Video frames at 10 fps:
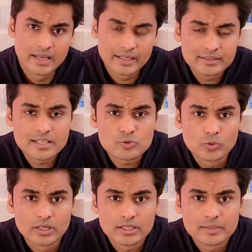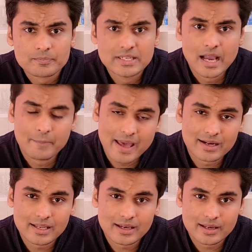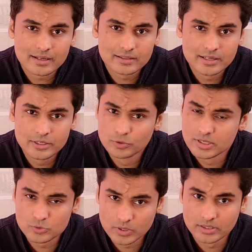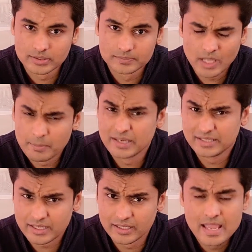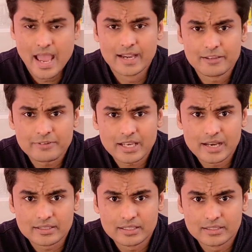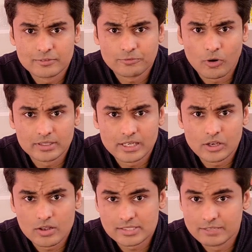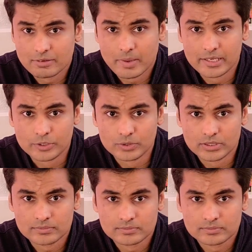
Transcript: In this work, he apparently corrected Newton's work. But did he? And if he corrected the faulty laws given by Newton,